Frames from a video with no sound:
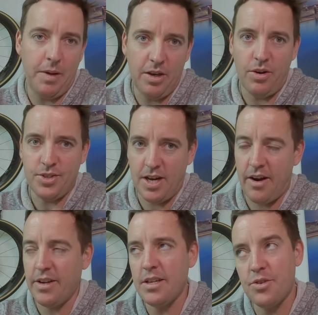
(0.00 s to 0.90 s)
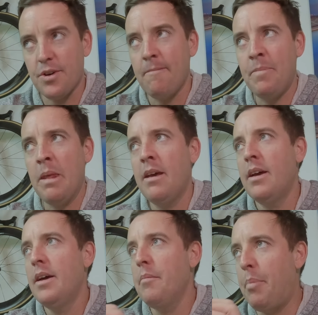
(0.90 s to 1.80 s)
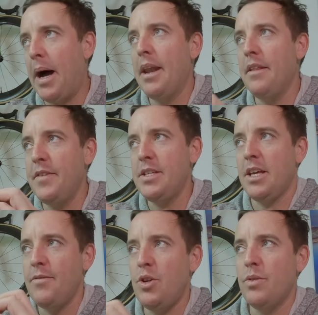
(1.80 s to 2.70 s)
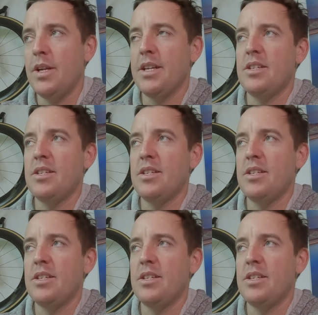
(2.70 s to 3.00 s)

shipping costs are, etc but this gives you an